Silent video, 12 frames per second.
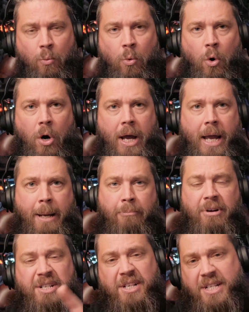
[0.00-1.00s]
what a
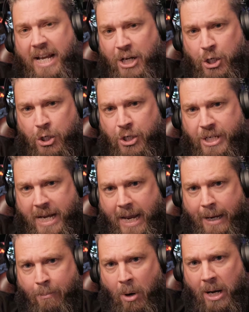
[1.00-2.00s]
presentation
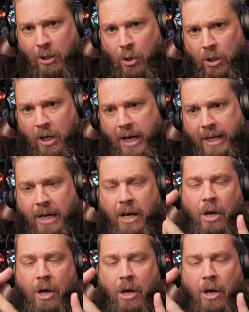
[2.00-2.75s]
deck might look like.